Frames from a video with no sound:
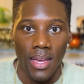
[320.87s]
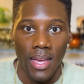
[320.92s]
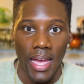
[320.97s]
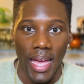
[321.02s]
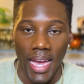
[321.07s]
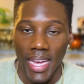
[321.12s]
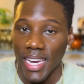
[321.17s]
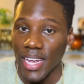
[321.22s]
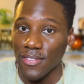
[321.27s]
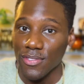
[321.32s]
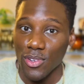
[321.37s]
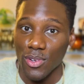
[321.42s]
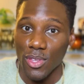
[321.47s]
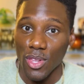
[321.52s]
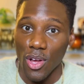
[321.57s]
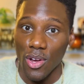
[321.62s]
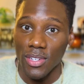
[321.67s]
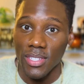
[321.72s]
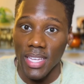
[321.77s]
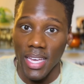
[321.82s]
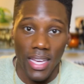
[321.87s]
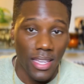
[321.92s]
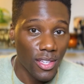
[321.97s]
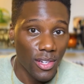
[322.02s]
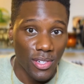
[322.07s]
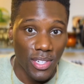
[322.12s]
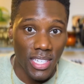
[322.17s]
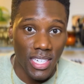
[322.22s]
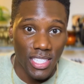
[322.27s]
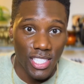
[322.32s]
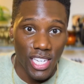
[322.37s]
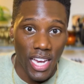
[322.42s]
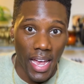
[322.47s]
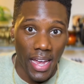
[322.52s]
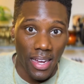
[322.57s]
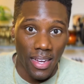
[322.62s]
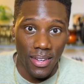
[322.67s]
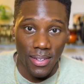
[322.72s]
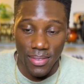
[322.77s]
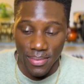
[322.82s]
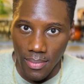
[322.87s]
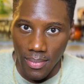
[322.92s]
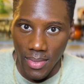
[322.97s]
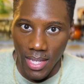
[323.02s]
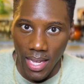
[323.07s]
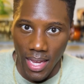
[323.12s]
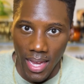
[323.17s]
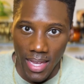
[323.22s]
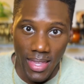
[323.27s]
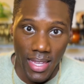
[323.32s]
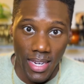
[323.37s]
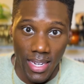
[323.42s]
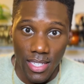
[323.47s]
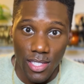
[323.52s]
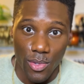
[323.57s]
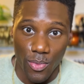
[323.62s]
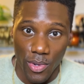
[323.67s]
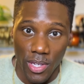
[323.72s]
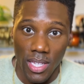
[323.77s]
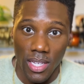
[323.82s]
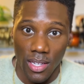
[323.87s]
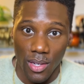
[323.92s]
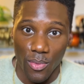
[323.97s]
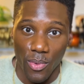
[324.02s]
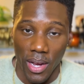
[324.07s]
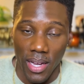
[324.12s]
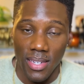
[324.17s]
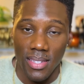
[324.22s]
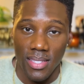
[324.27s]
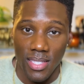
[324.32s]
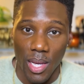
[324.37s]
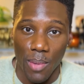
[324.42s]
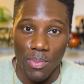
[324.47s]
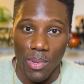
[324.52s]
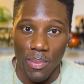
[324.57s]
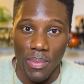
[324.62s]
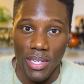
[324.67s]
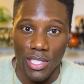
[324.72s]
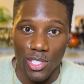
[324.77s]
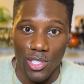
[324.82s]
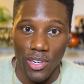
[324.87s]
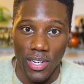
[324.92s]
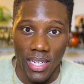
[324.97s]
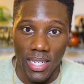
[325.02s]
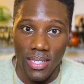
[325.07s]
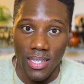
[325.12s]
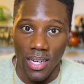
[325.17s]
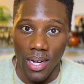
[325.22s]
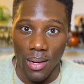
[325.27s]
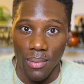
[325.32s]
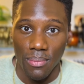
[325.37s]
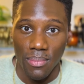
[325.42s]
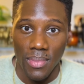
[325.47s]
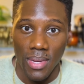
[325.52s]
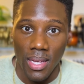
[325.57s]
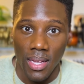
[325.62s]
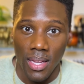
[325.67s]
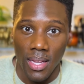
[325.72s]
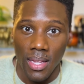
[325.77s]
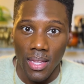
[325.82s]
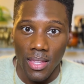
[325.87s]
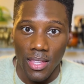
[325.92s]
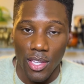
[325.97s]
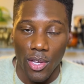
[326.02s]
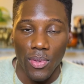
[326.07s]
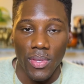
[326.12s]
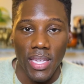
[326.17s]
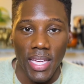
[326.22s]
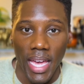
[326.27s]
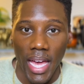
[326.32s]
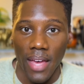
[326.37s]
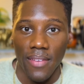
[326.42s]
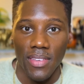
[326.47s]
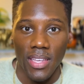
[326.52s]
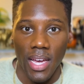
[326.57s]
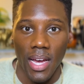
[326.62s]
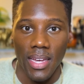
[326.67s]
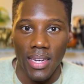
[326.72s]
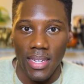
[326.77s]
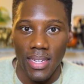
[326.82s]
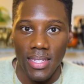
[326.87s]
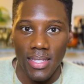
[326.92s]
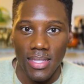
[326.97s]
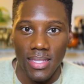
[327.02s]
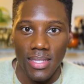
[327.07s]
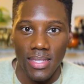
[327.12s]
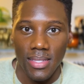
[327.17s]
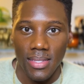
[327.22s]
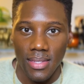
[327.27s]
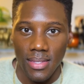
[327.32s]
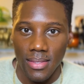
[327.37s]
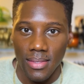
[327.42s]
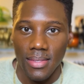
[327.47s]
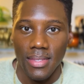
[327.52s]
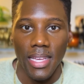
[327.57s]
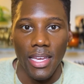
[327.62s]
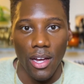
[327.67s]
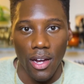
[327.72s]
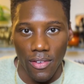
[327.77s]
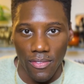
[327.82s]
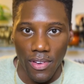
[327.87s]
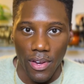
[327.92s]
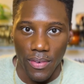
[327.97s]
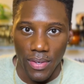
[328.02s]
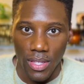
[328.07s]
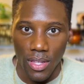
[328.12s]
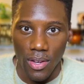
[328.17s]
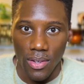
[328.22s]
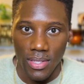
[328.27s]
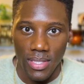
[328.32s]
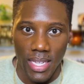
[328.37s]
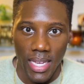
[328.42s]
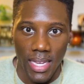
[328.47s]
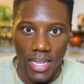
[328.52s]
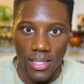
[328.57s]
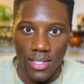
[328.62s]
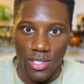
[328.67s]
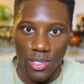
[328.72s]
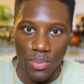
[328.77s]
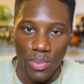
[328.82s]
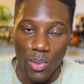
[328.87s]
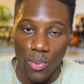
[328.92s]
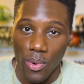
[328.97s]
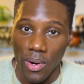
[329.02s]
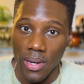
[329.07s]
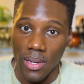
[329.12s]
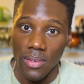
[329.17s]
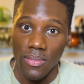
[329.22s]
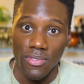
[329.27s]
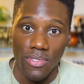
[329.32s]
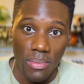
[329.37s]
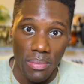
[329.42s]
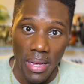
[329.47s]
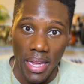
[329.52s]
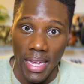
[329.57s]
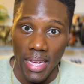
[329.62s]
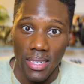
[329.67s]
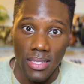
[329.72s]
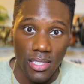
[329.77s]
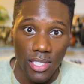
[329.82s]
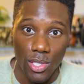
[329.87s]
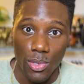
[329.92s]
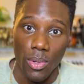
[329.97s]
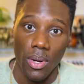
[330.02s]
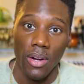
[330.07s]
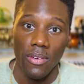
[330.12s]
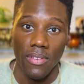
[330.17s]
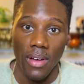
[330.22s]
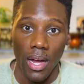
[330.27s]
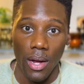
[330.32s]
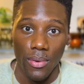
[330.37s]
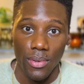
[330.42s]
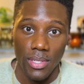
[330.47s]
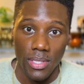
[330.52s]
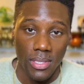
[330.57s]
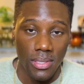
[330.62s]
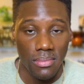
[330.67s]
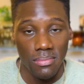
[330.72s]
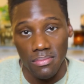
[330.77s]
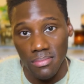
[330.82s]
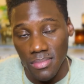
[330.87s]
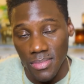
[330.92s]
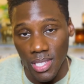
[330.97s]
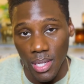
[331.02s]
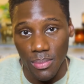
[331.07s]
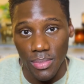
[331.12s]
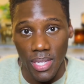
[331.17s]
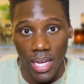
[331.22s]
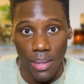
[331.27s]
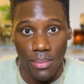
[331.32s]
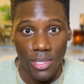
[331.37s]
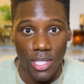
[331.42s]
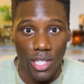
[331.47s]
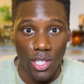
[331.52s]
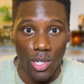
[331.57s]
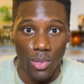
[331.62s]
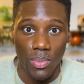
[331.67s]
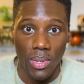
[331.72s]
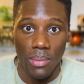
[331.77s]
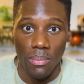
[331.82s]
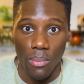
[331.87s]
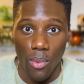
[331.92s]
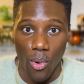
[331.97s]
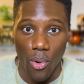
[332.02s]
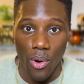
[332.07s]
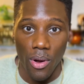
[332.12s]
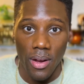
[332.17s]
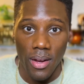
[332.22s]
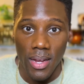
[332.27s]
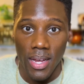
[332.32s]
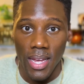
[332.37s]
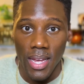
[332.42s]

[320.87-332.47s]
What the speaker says: And after a long day, you'll get a check. And that is a really good way to supplement your income. The only caveat is they are very long days. You'll be working from 8 to 12 hours, sometimes a little bit more.